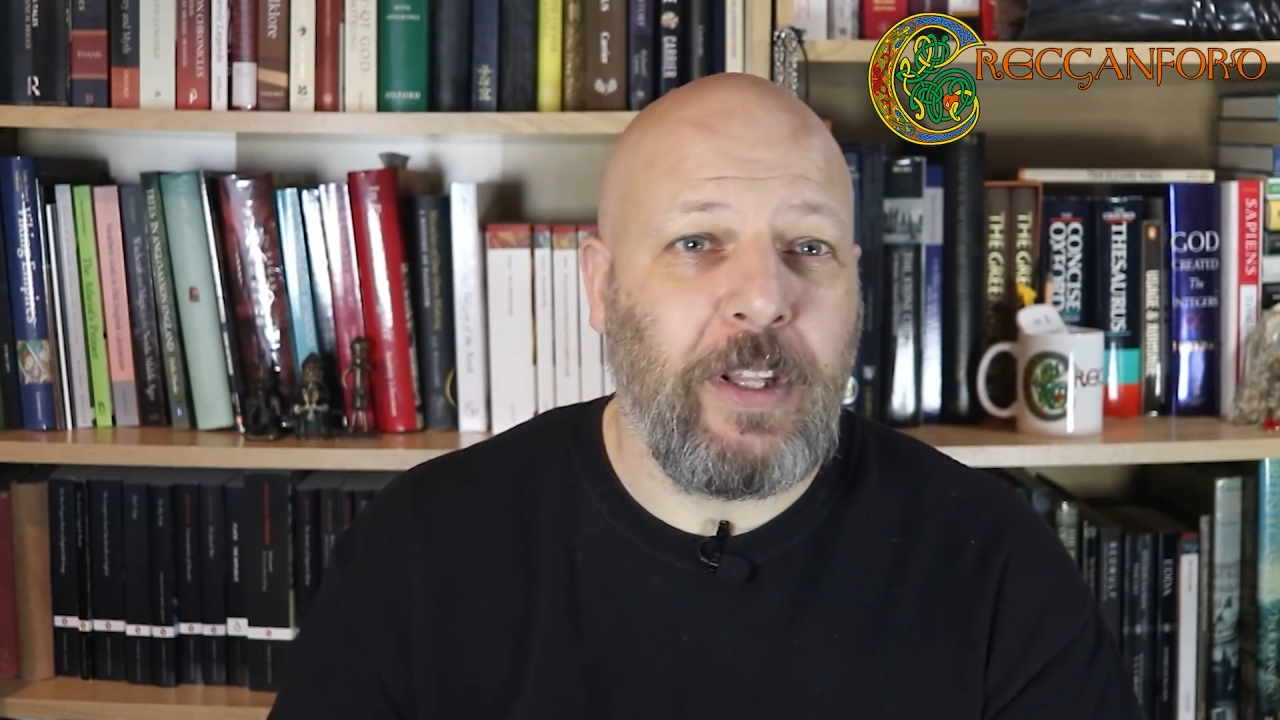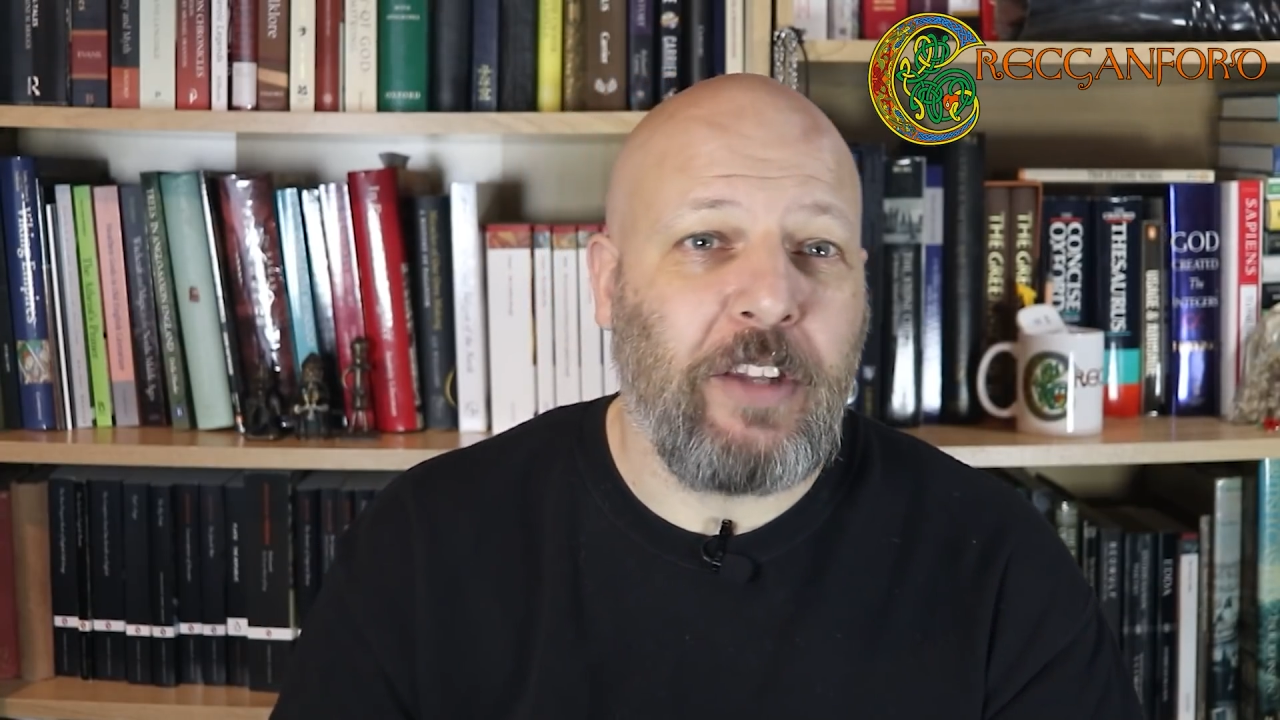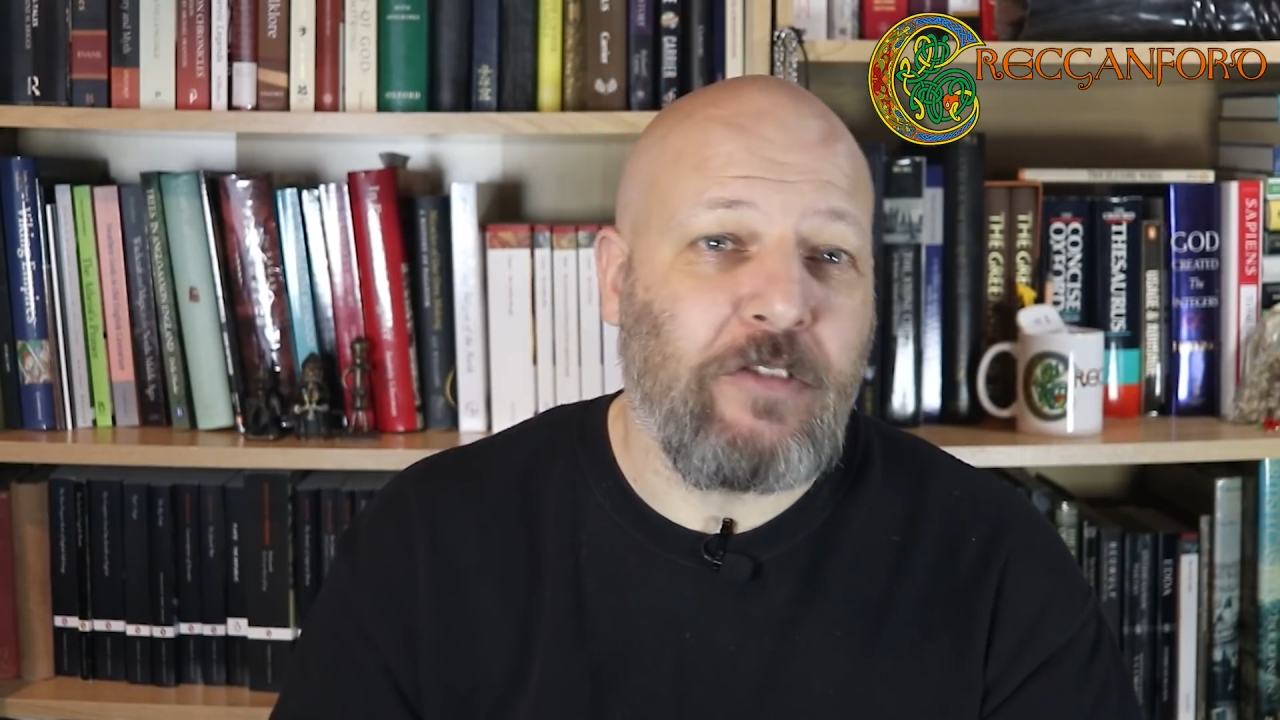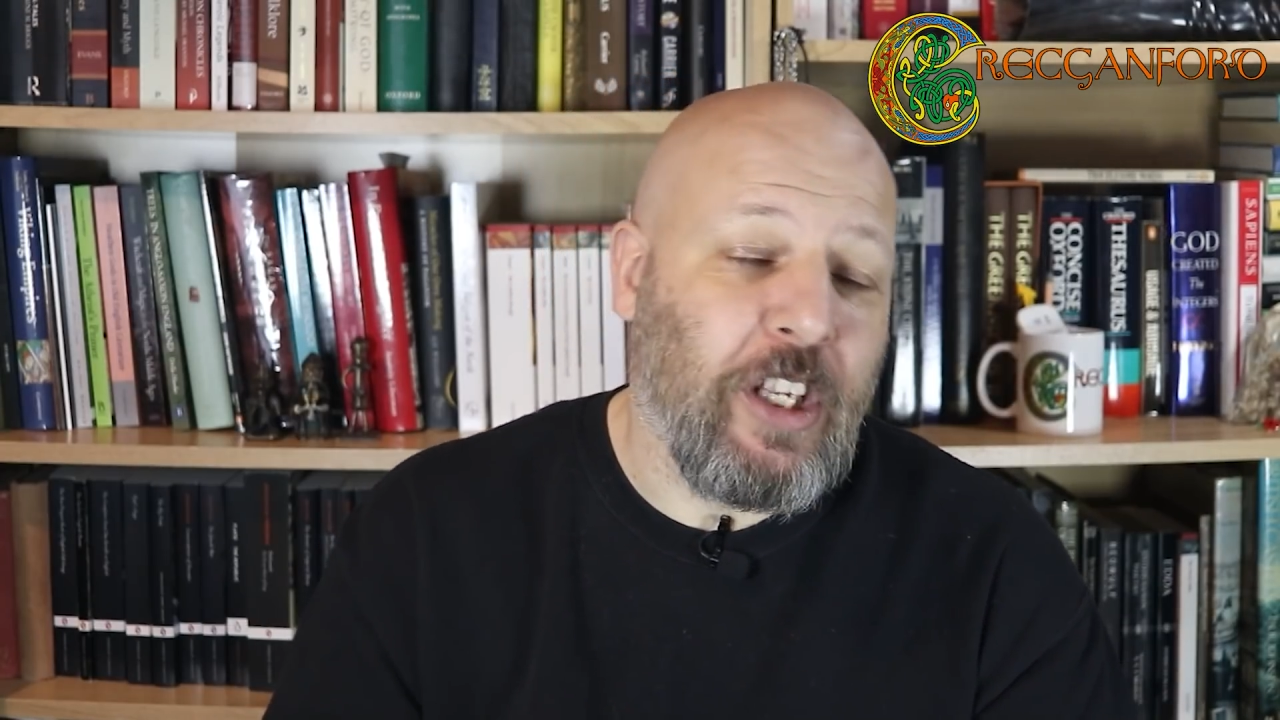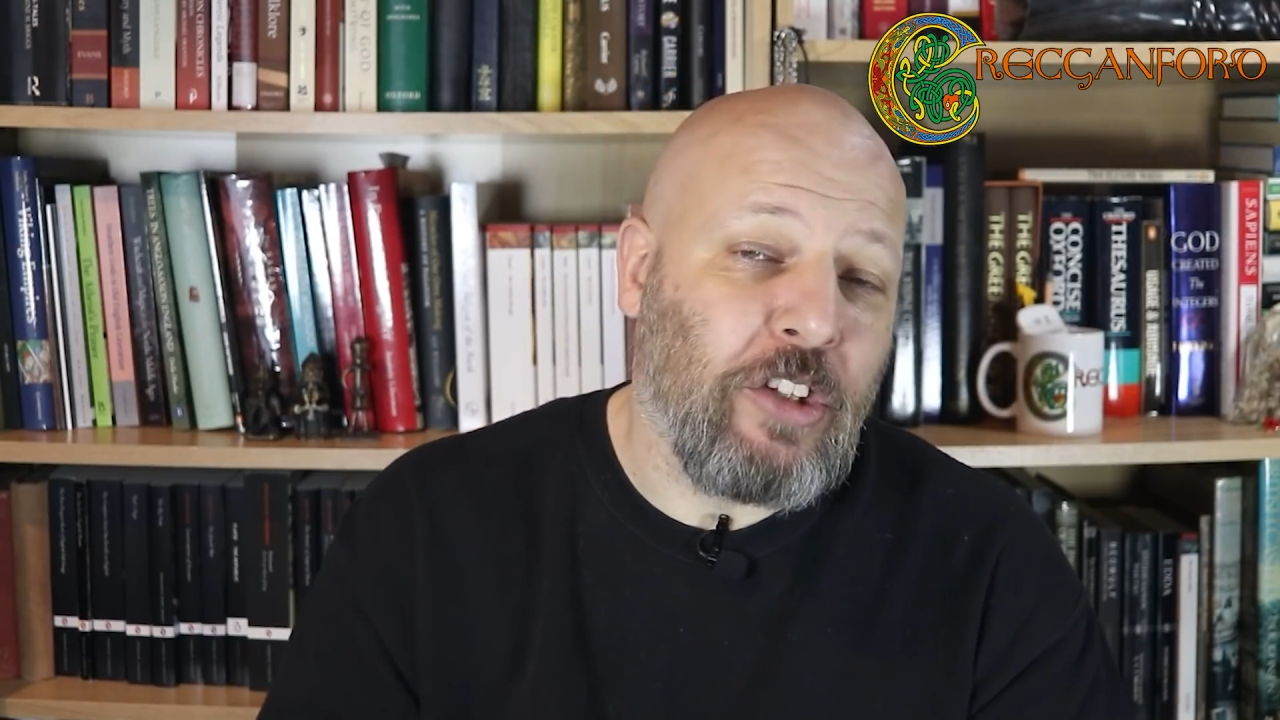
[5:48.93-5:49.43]
went
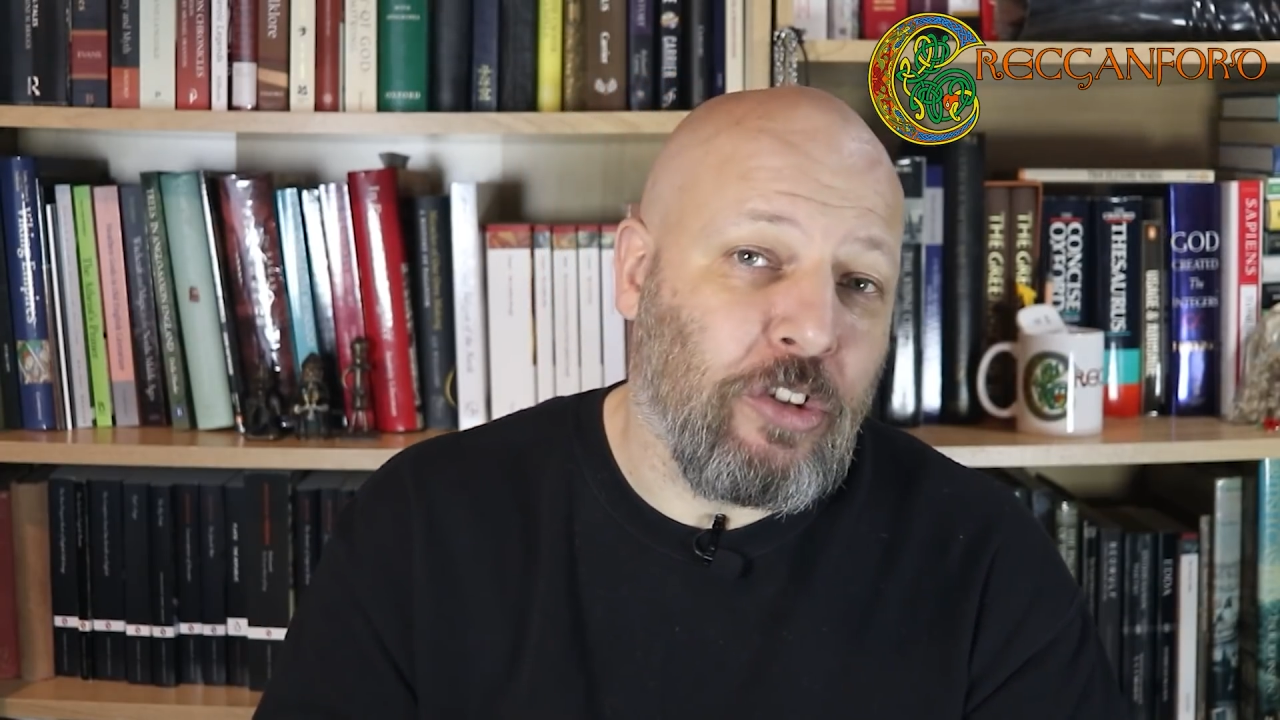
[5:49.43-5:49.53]
the ring